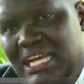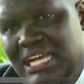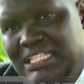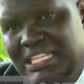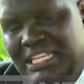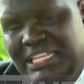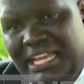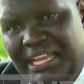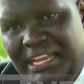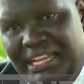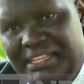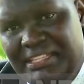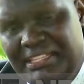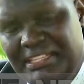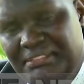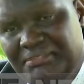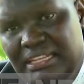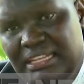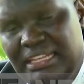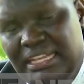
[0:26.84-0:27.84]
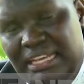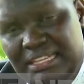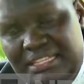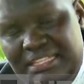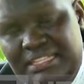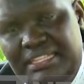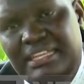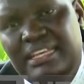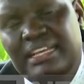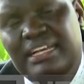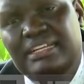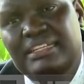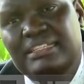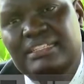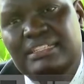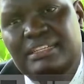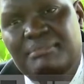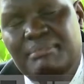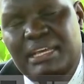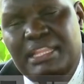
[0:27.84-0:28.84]
as a directive, last year,
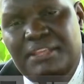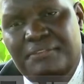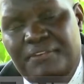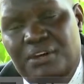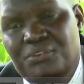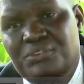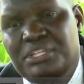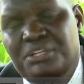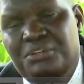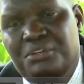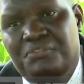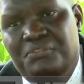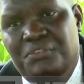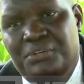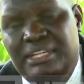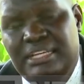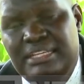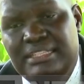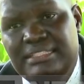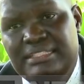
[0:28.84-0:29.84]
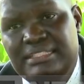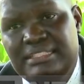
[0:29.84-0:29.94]
by the Fountain of Honor,